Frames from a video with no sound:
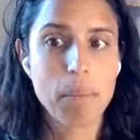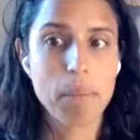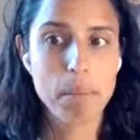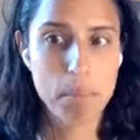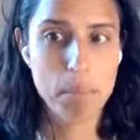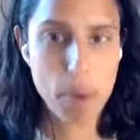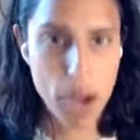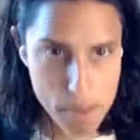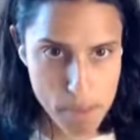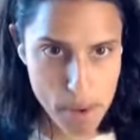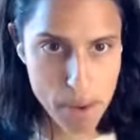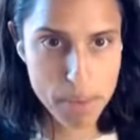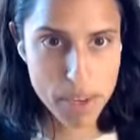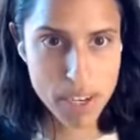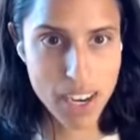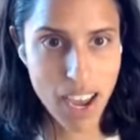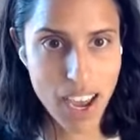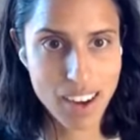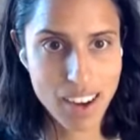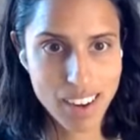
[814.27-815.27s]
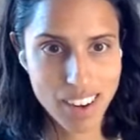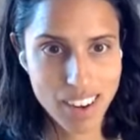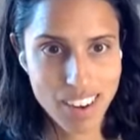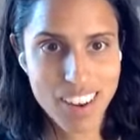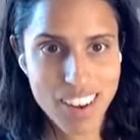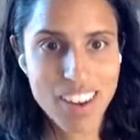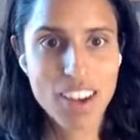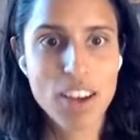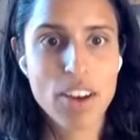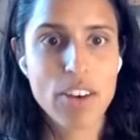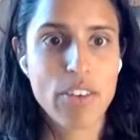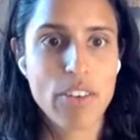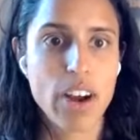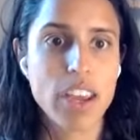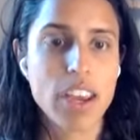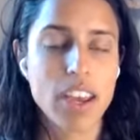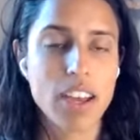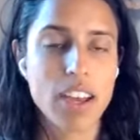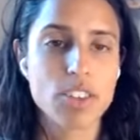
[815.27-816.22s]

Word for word: by mom and dad, right?